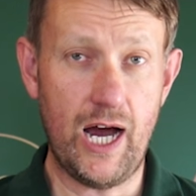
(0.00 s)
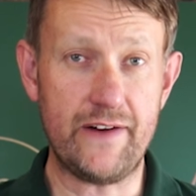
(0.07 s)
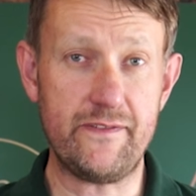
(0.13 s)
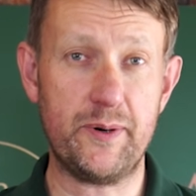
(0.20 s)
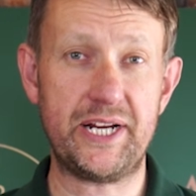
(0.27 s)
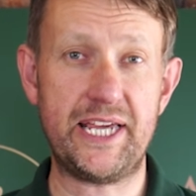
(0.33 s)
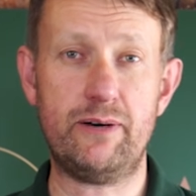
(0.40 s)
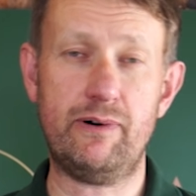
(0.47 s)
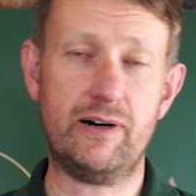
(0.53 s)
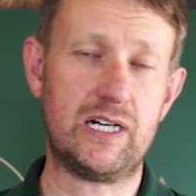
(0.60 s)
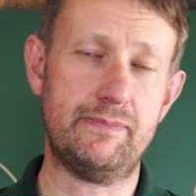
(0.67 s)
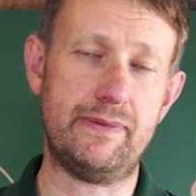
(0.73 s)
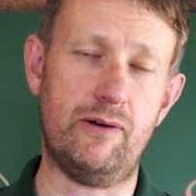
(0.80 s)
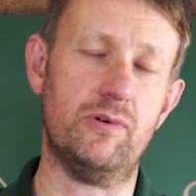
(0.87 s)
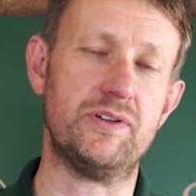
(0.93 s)
Hi everybody,
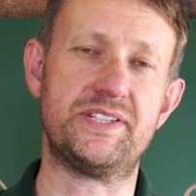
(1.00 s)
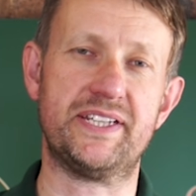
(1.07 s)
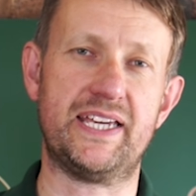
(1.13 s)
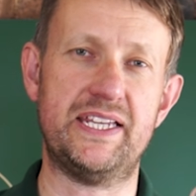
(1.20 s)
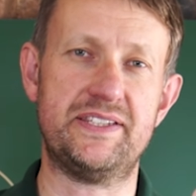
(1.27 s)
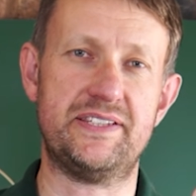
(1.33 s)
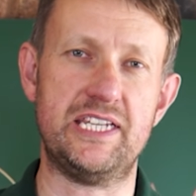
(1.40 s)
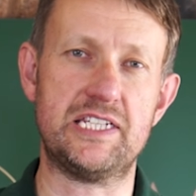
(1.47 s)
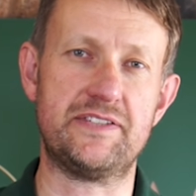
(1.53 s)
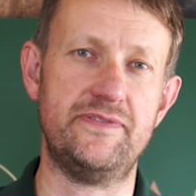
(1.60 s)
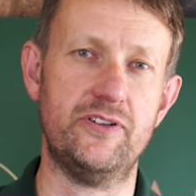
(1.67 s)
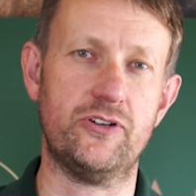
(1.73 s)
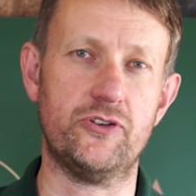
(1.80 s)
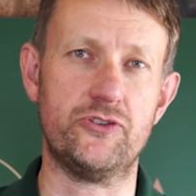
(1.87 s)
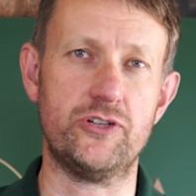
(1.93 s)
welcome back once again to the
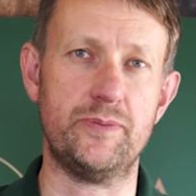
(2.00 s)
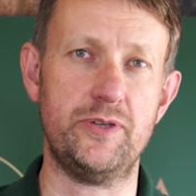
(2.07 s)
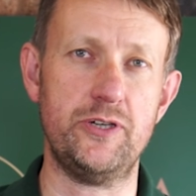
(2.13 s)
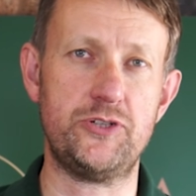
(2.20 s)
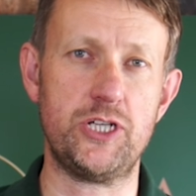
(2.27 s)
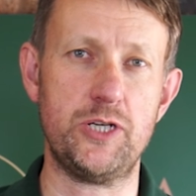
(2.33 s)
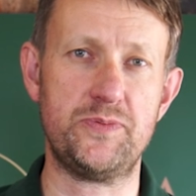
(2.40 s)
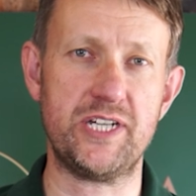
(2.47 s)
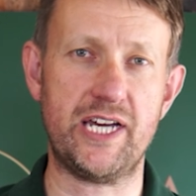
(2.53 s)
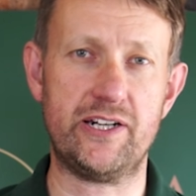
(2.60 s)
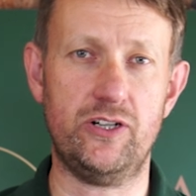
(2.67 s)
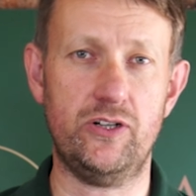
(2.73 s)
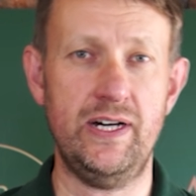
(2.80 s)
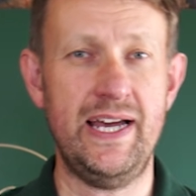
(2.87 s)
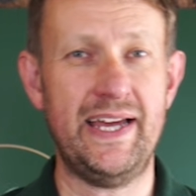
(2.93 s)
Eastfield Gunroom YouTube
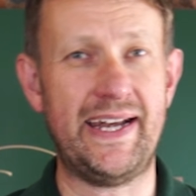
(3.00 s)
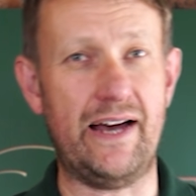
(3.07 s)
channel.